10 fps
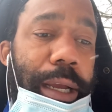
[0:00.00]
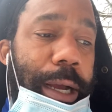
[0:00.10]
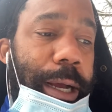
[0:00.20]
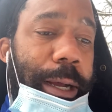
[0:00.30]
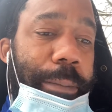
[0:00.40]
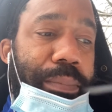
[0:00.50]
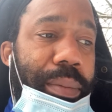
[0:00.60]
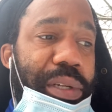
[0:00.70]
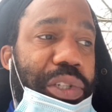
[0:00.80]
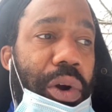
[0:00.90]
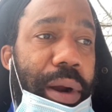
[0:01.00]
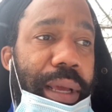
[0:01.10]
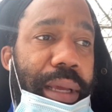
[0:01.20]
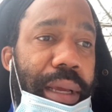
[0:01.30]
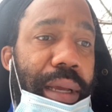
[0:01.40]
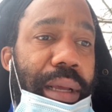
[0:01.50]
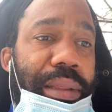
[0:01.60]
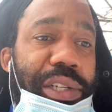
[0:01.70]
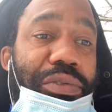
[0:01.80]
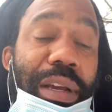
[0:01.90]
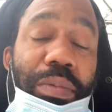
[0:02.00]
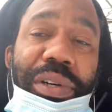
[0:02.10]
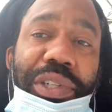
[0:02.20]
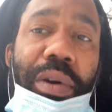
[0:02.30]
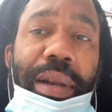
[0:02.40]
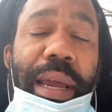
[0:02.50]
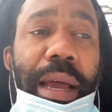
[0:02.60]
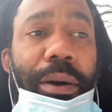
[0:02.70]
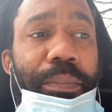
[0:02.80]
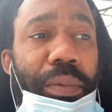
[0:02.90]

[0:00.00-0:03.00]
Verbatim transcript: Um, the maturity, the strength we're showing now.